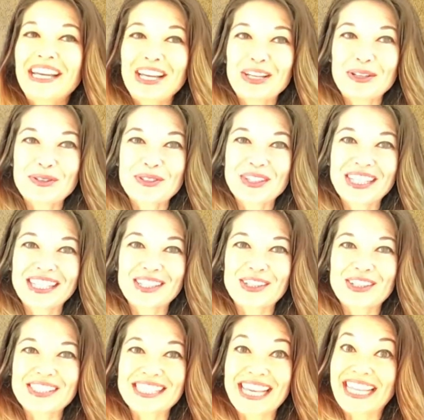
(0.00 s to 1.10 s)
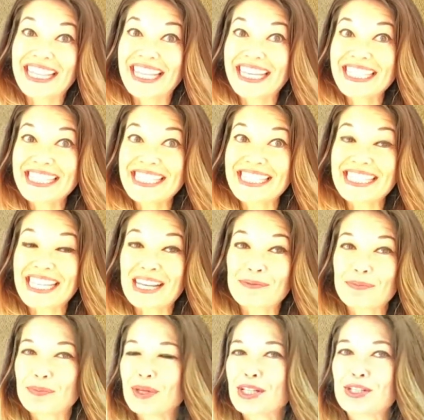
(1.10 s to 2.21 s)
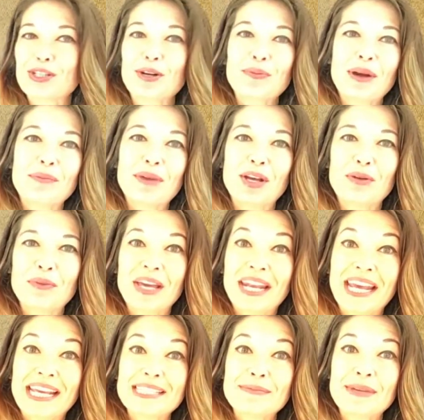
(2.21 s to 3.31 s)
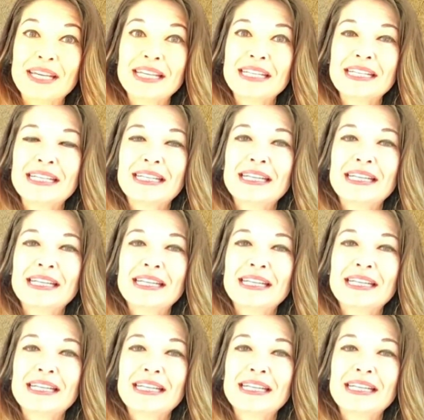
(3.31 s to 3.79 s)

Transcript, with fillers: It usually looks like this. I'm pretty sure my mailman hates me.